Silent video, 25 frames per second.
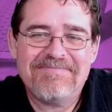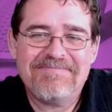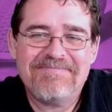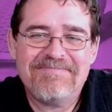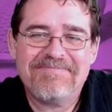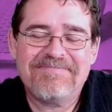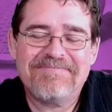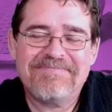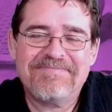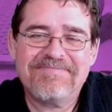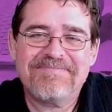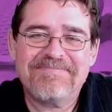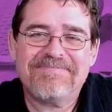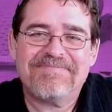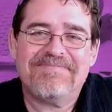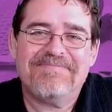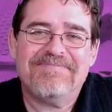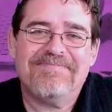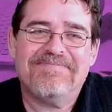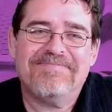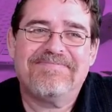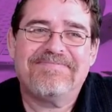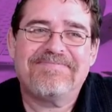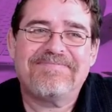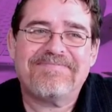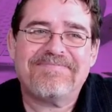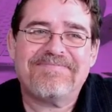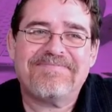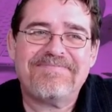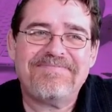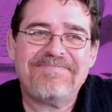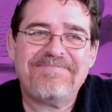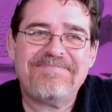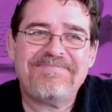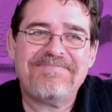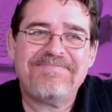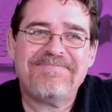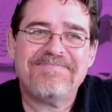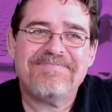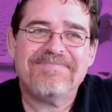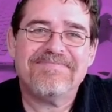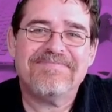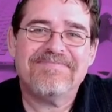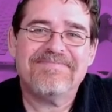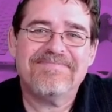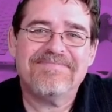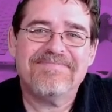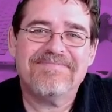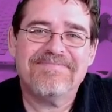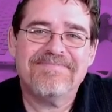
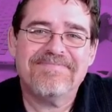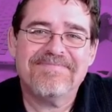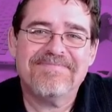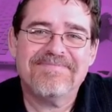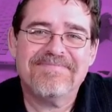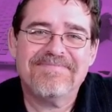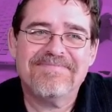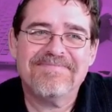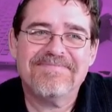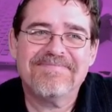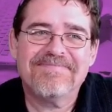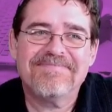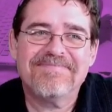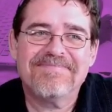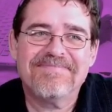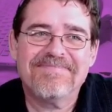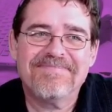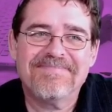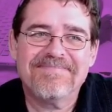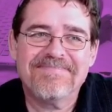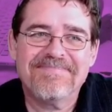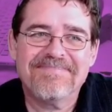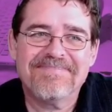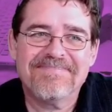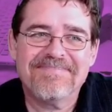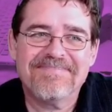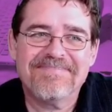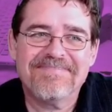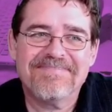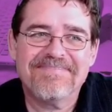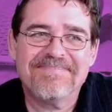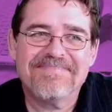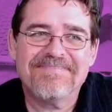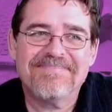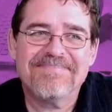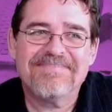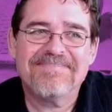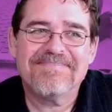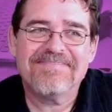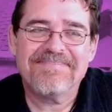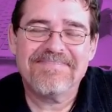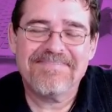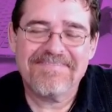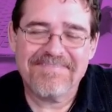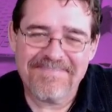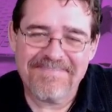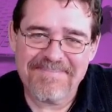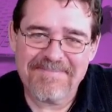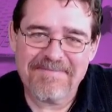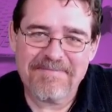
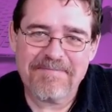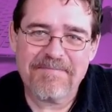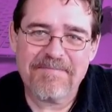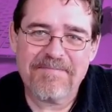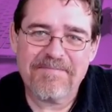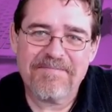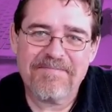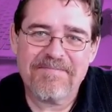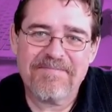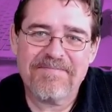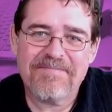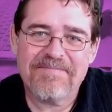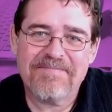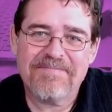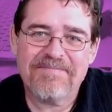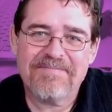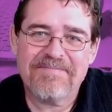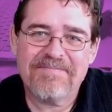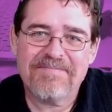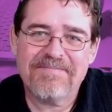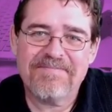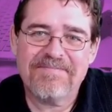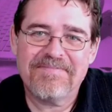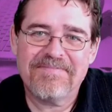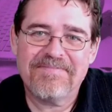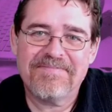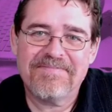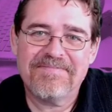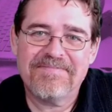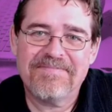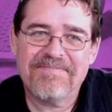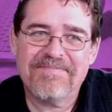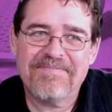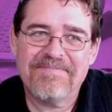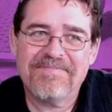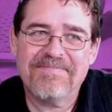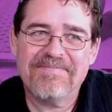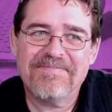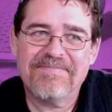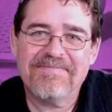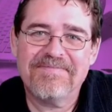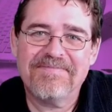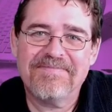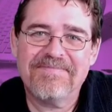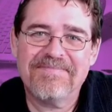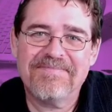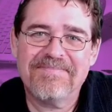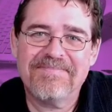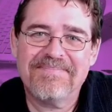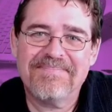
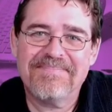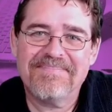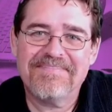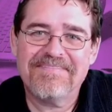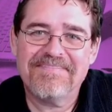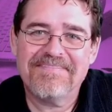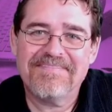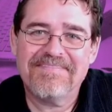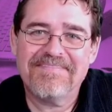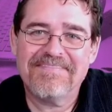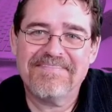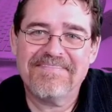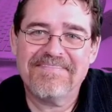(silent)